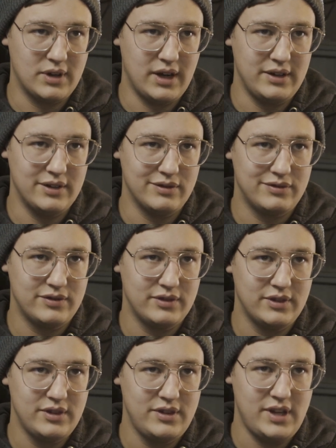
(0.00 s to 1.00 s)
kind of
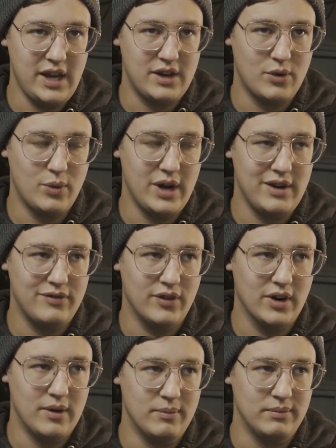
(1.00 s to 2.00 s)
take away
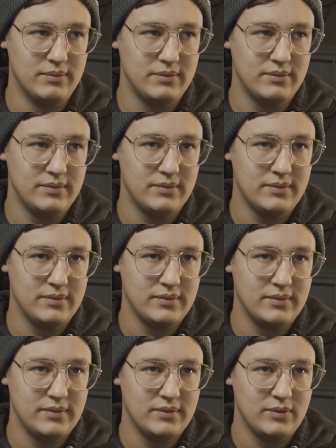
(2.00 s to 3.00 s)
from
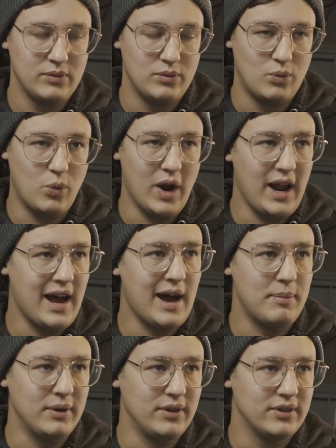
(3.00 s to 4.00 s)
what
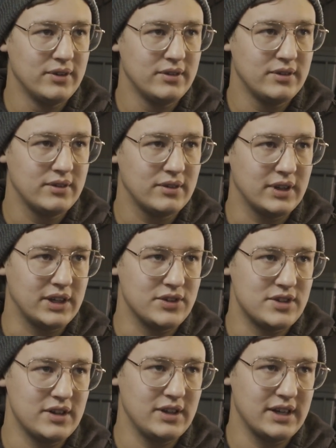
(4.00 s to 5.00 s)
happened? Like, is
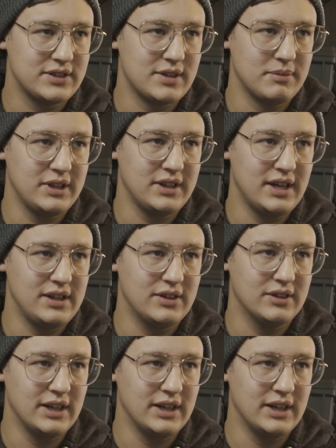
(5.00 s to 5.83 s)
there, like, something that you're,